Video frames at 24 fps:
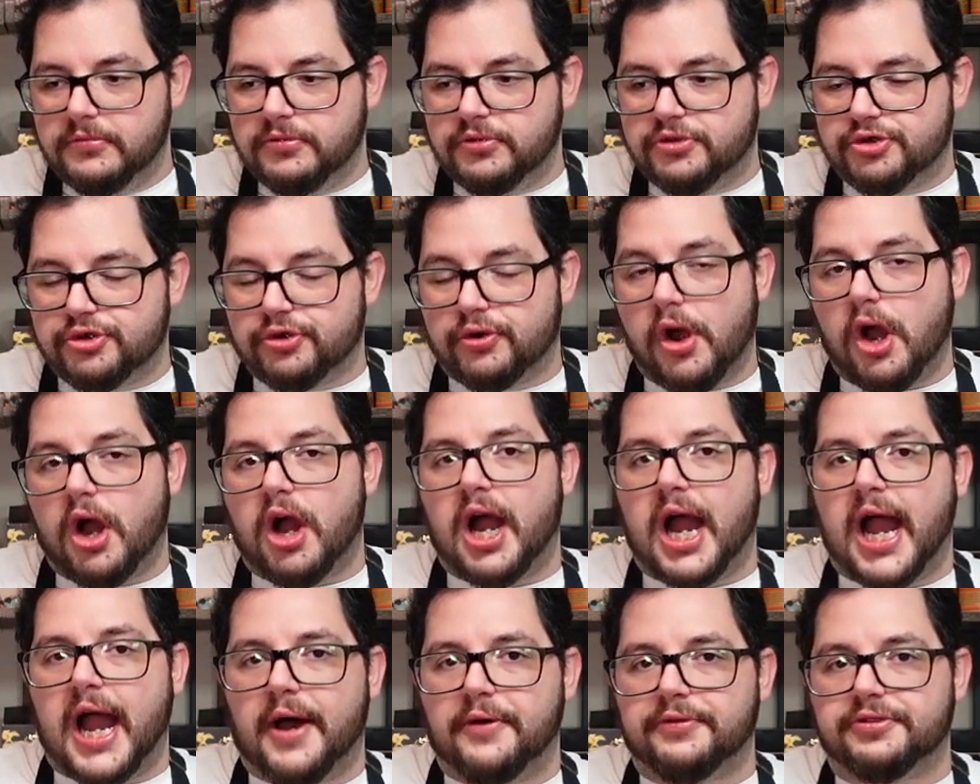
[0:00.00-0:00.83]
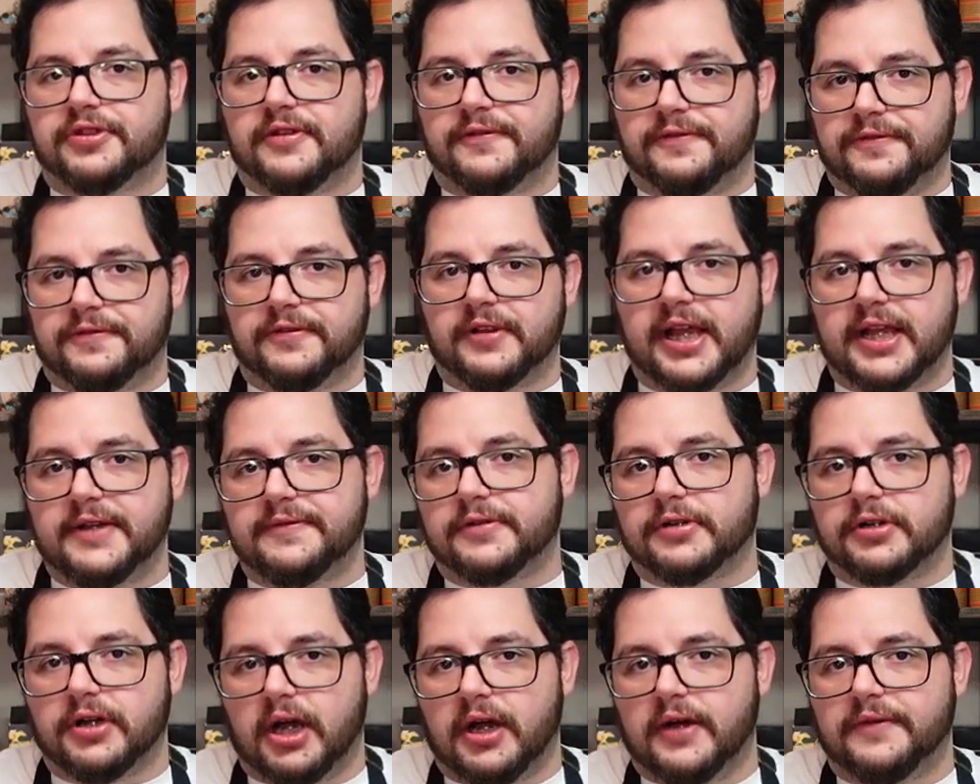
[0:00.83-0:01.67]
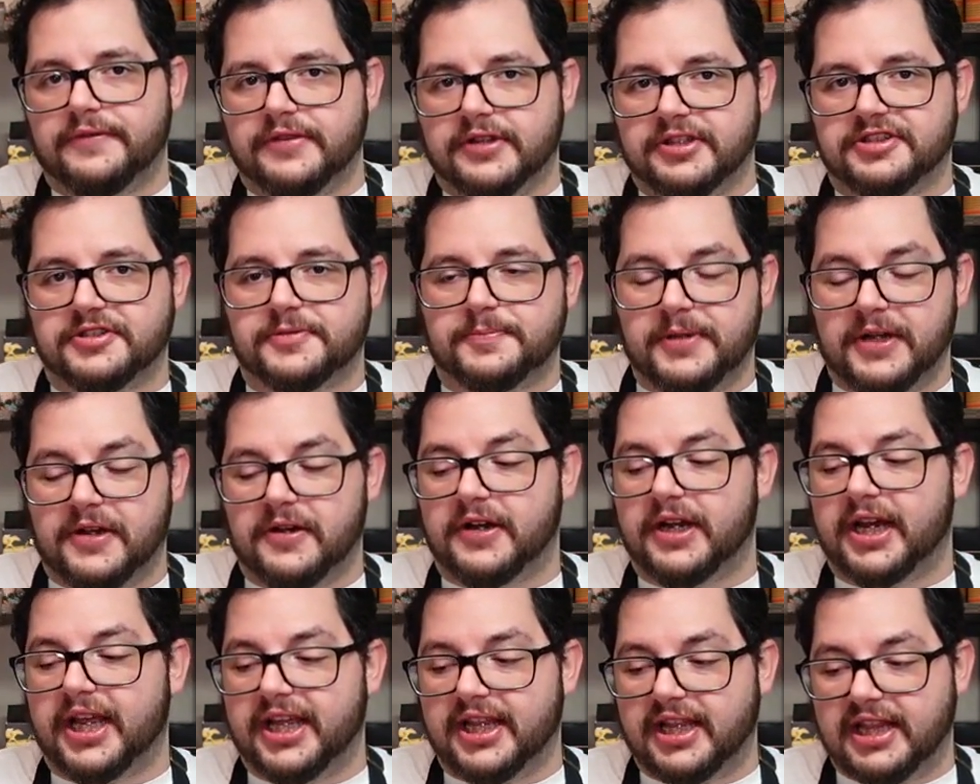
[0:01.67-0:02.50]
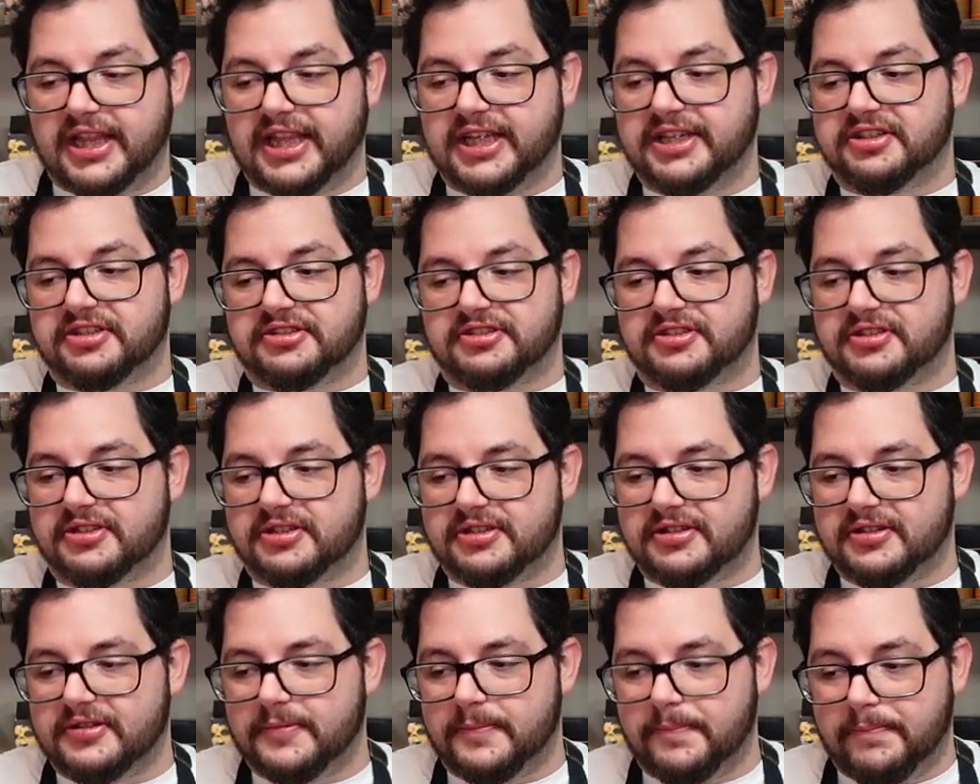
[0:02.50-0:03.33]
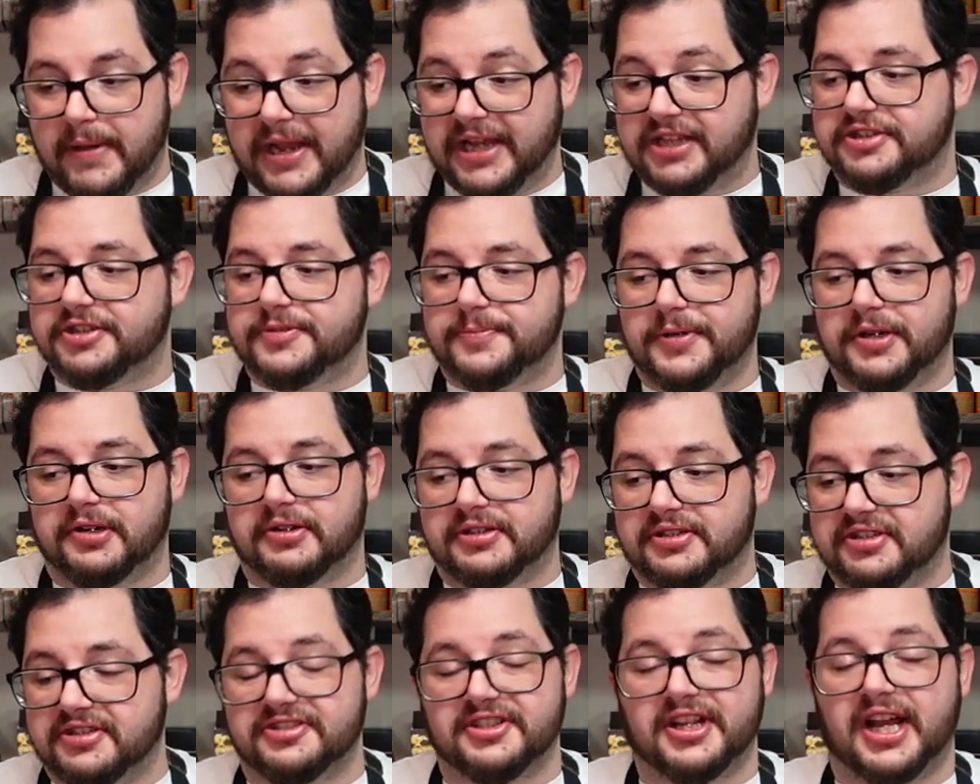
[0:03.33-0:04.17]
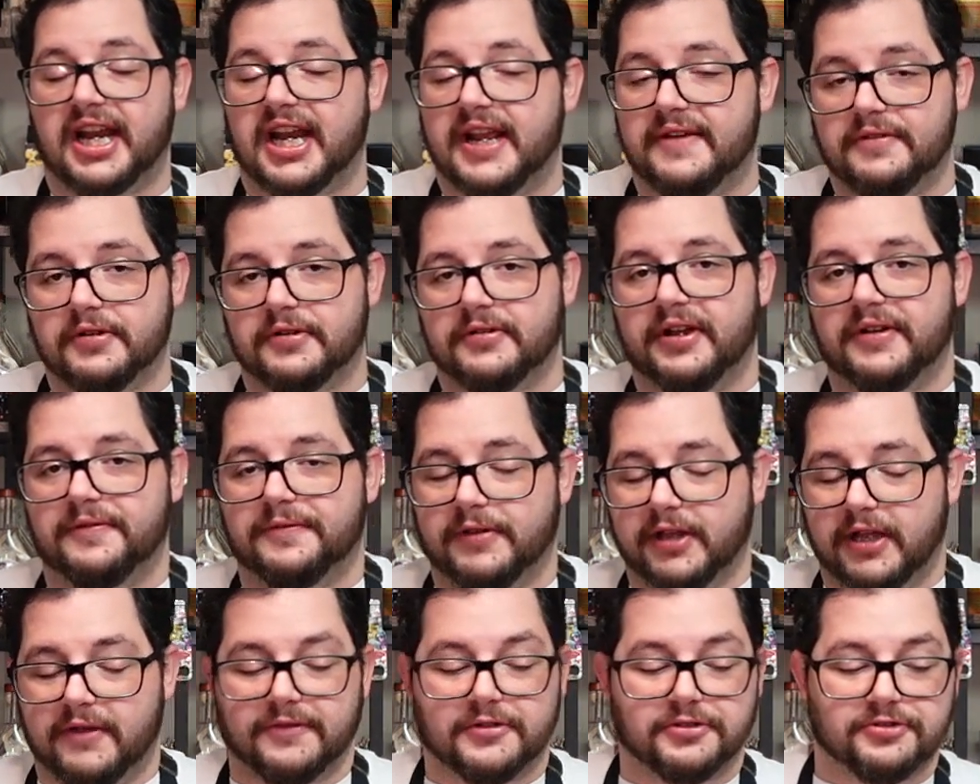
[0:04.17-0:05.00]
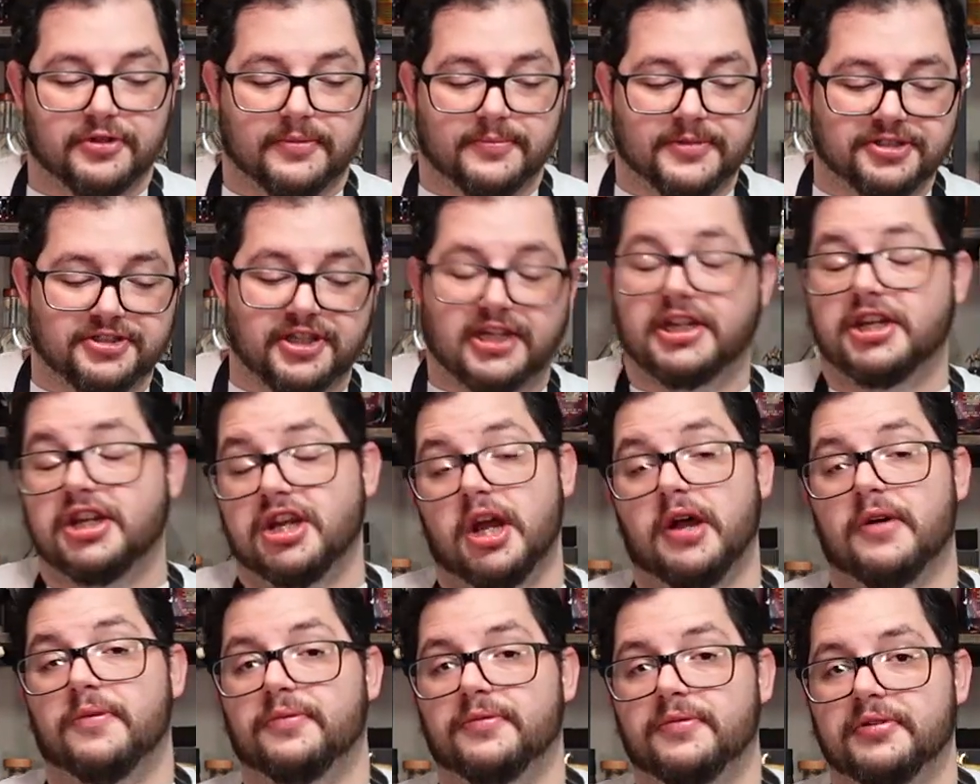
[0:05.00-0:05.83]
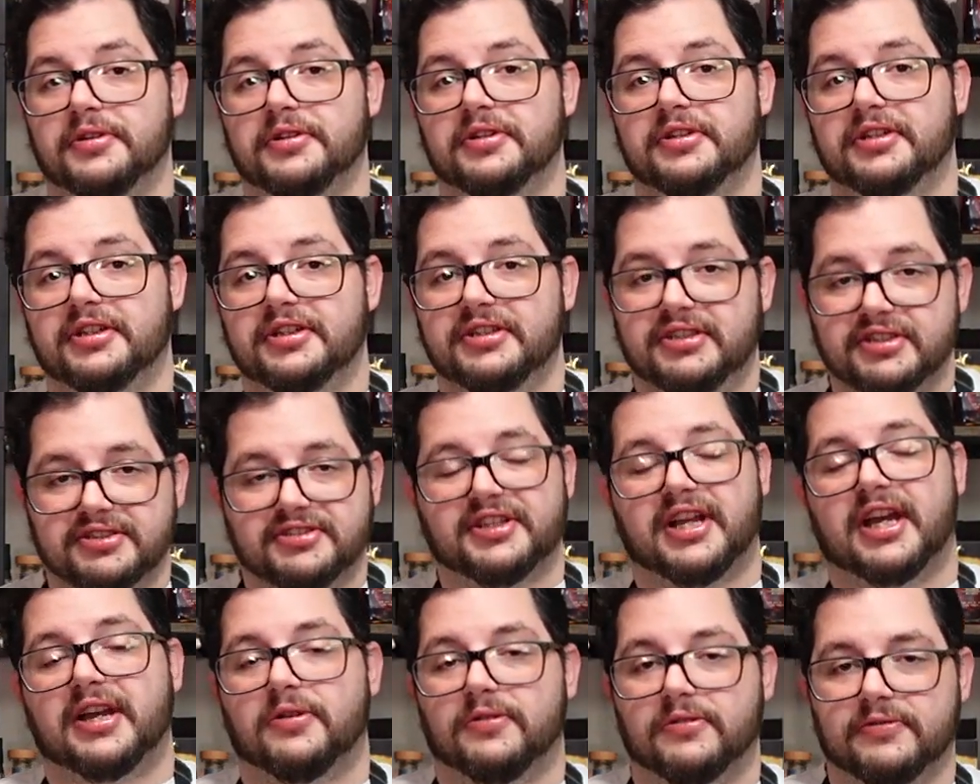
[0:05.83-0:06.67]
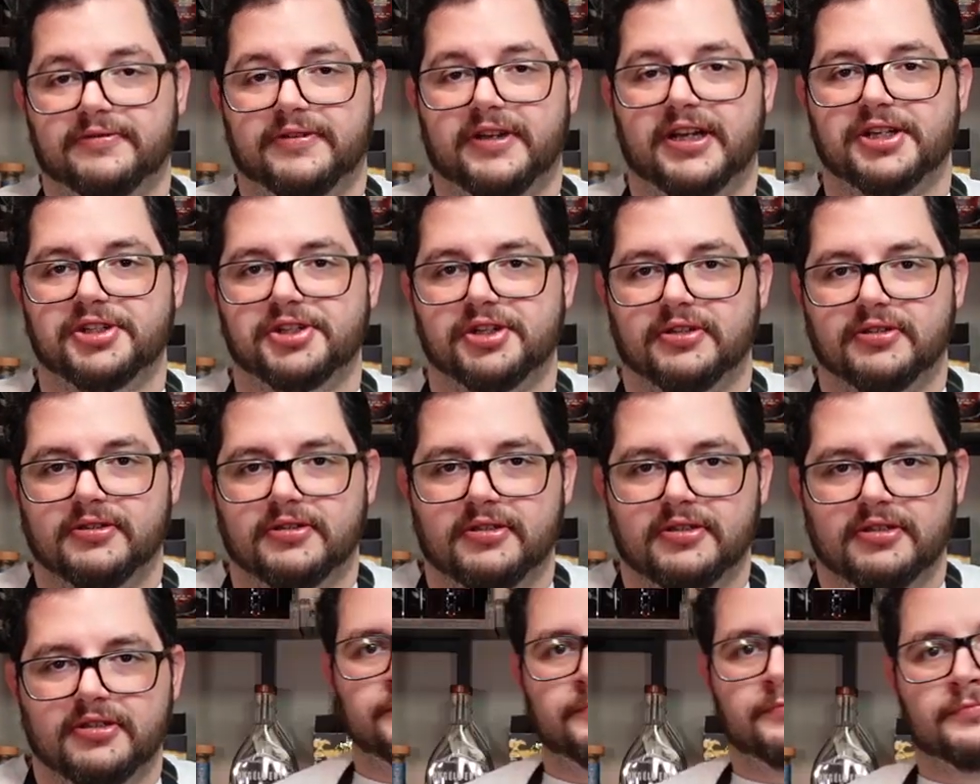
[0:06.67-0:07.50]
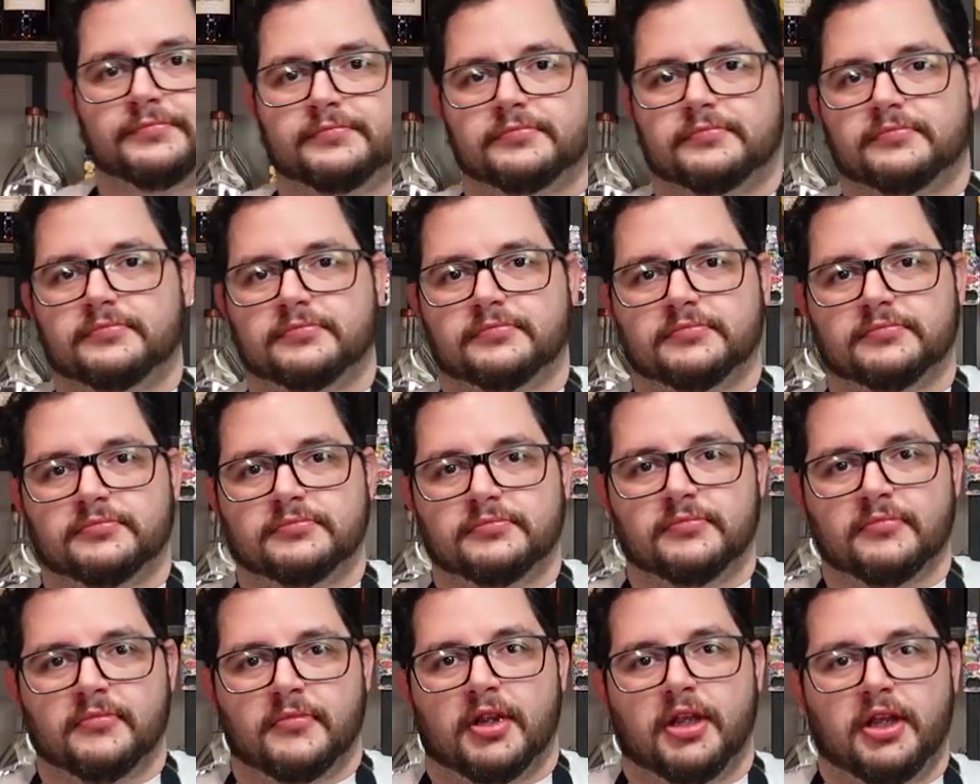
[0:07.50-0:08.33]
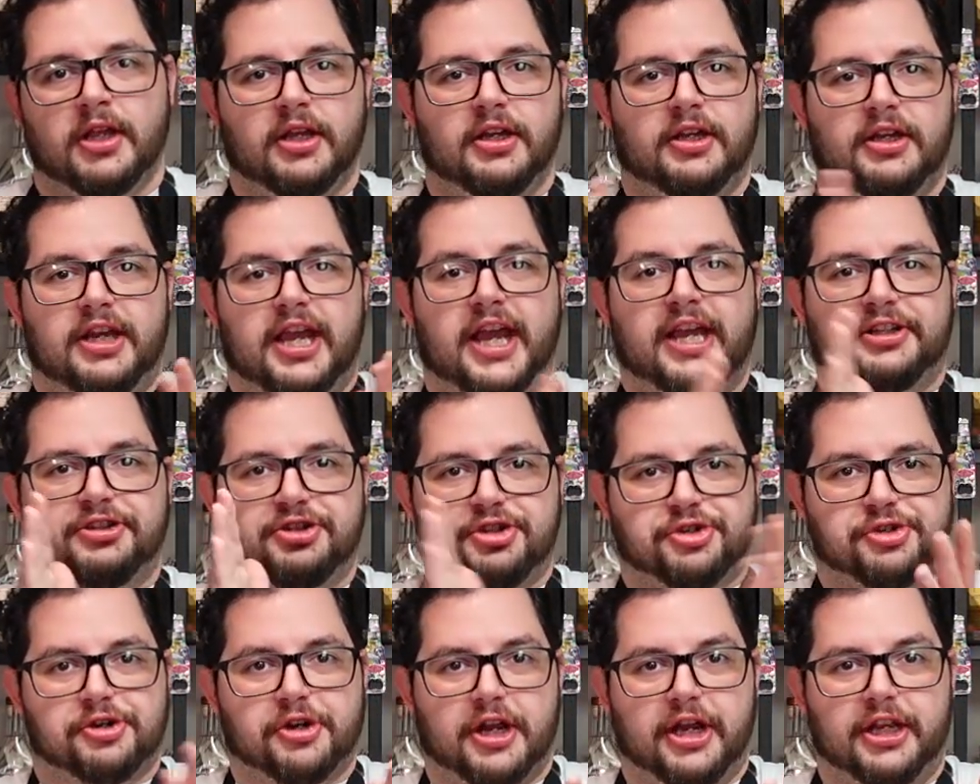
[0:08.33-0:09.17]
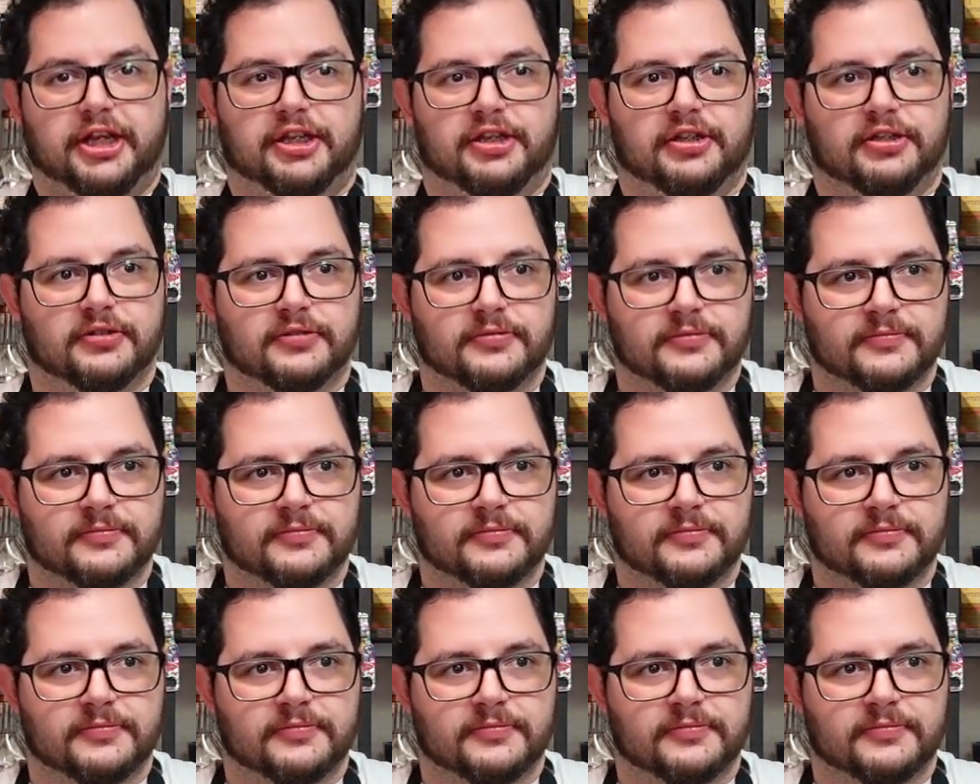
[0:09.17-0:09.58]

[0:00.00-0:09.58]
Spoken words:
draw out the flavor of the spirit, and this base spirit does not have a great flavor, so I'm going to say no, it does not old-fashioned. Next drink.